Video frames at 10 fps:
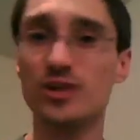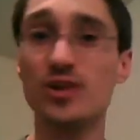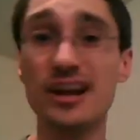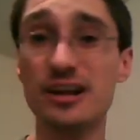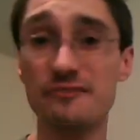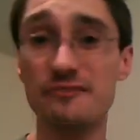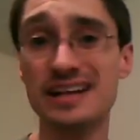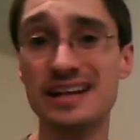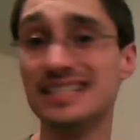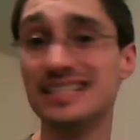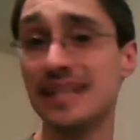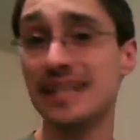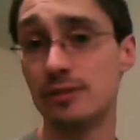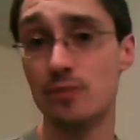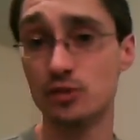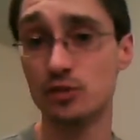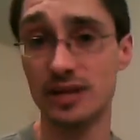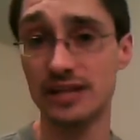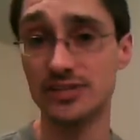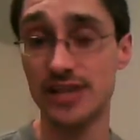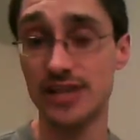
you're not going to find it discounted most places.